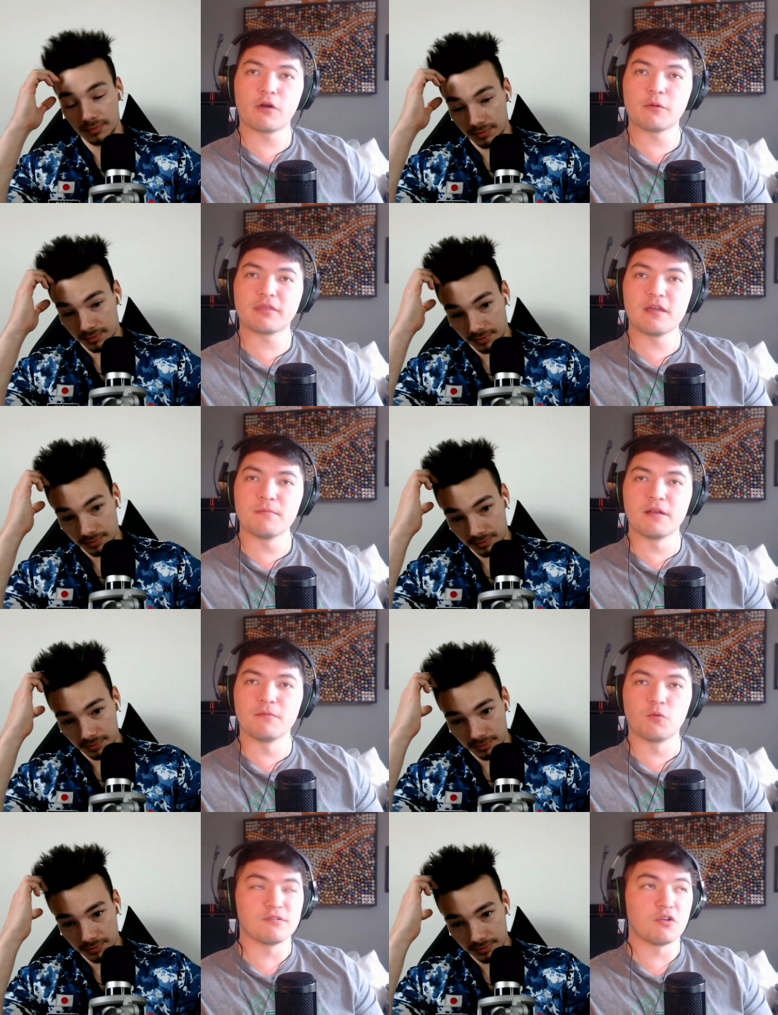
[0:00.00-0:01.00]
Speaker 1: run with them
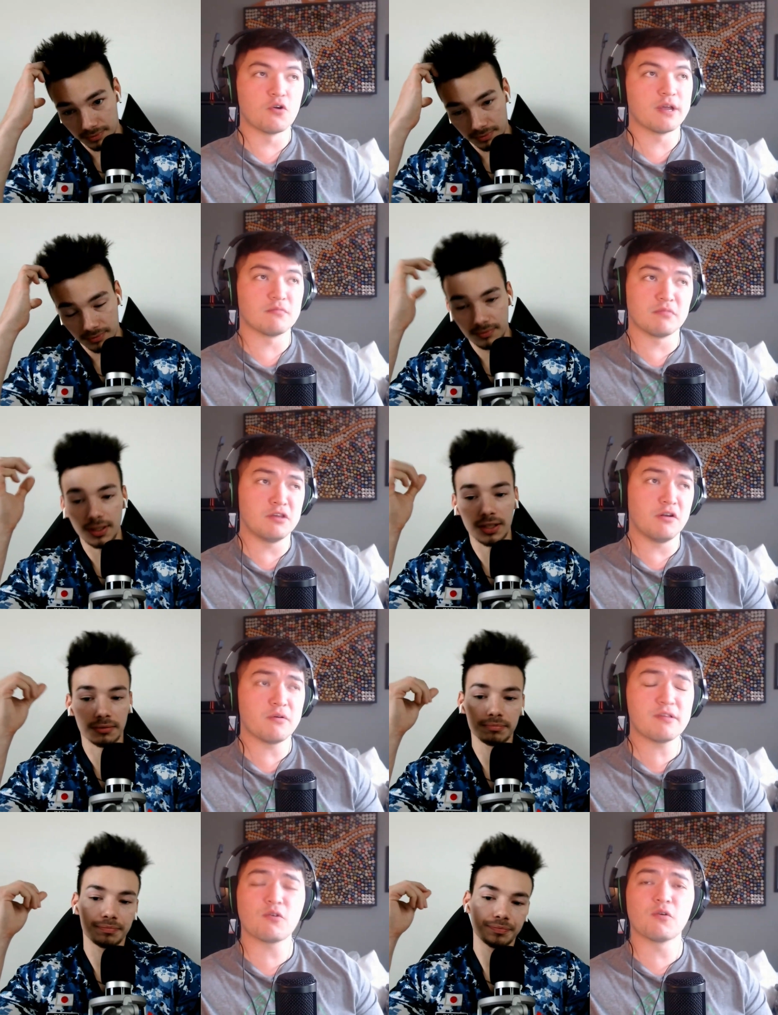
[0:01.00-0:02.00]
and was doing, you yeah.
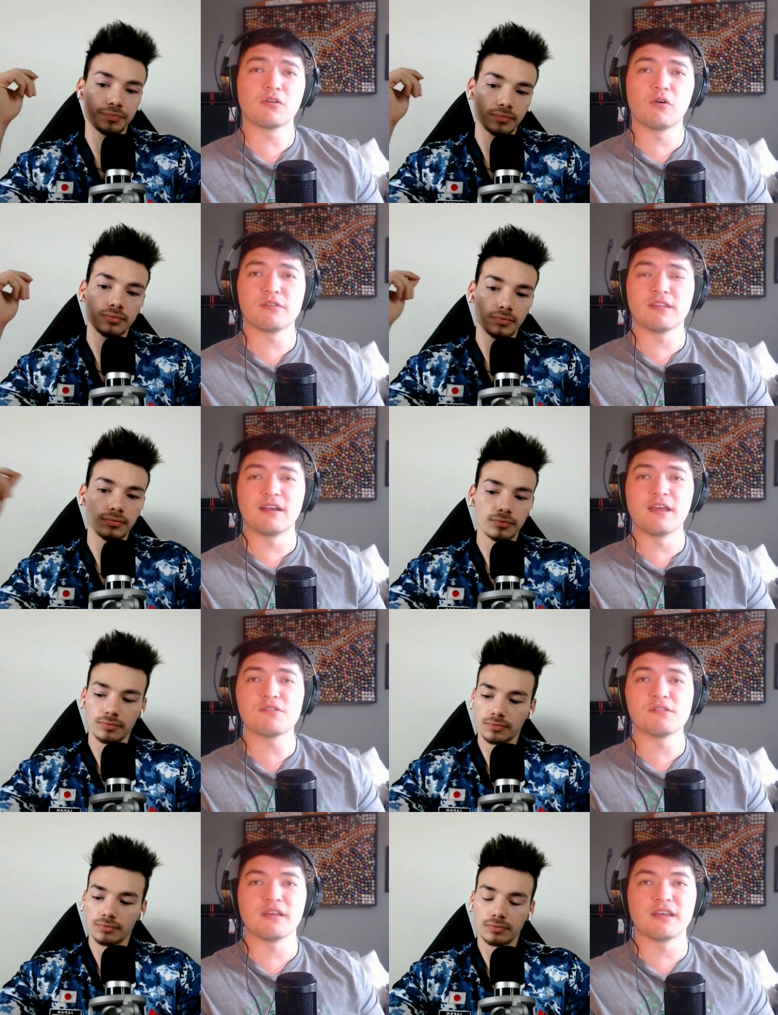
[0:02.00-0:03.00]
know, he's scoring goals in the
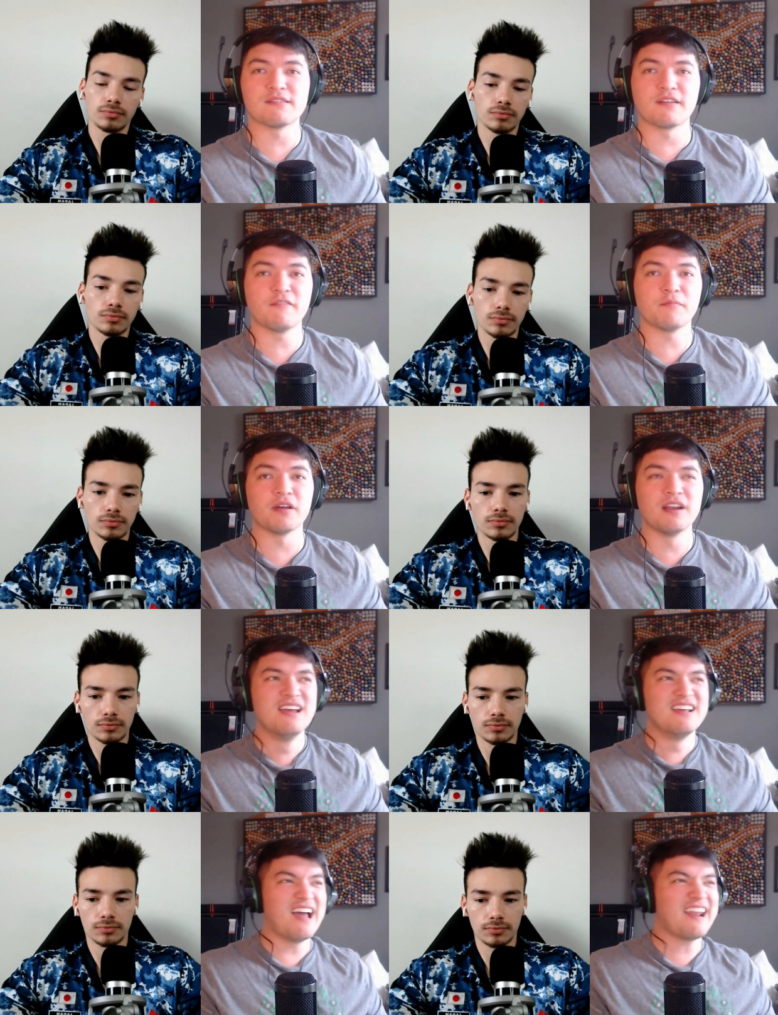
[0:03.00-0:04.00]
Nations League and stuff, but
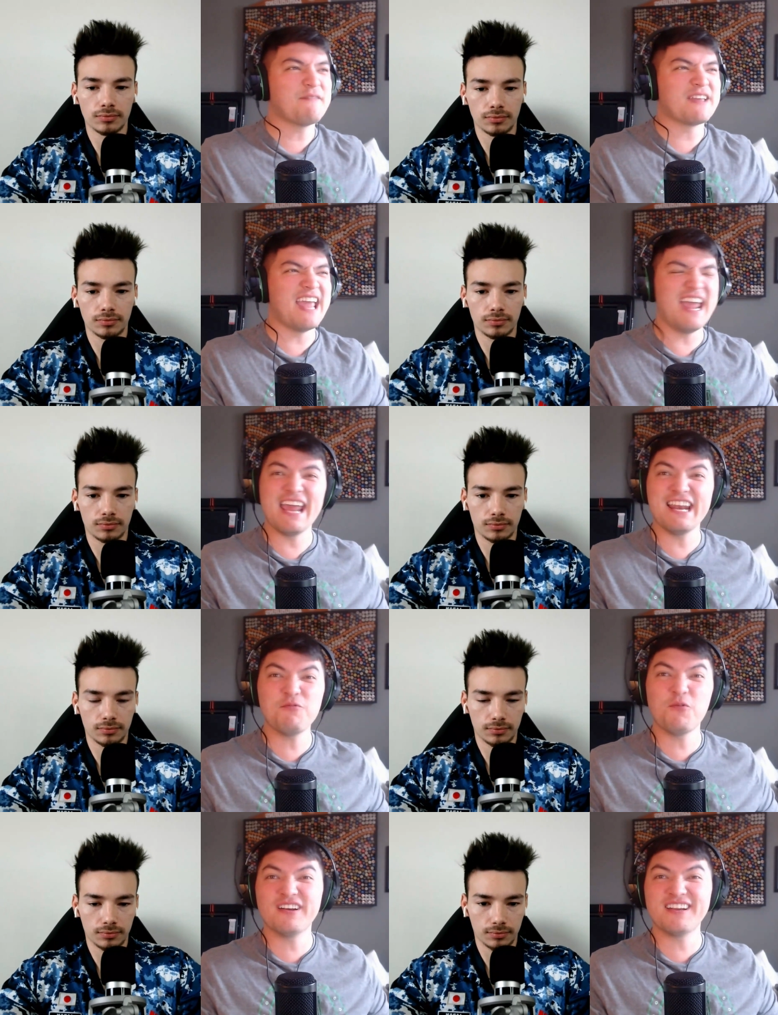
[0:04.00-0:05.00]
not having
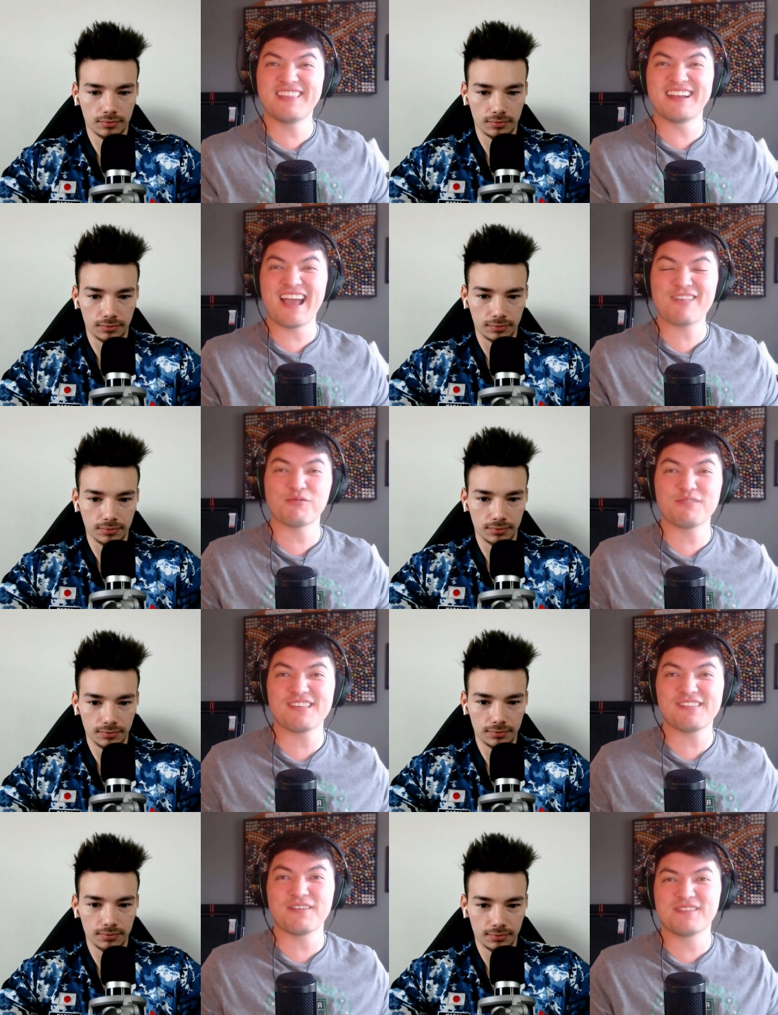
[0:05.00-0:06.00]
anyone in the national
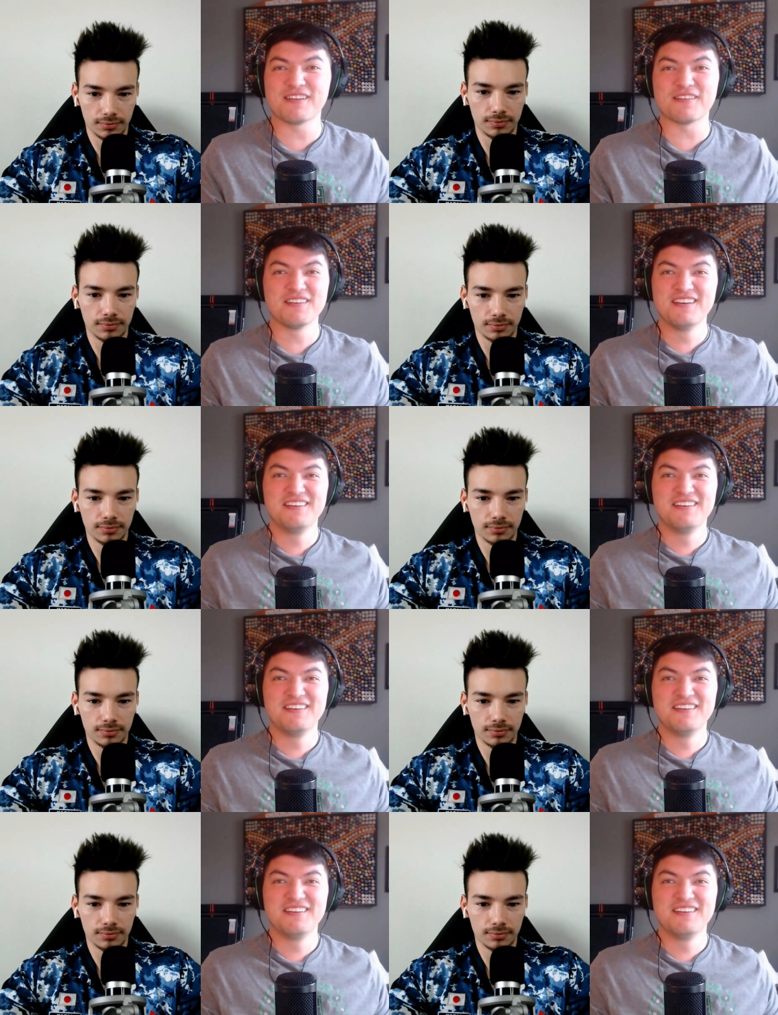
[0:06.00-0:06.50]
system to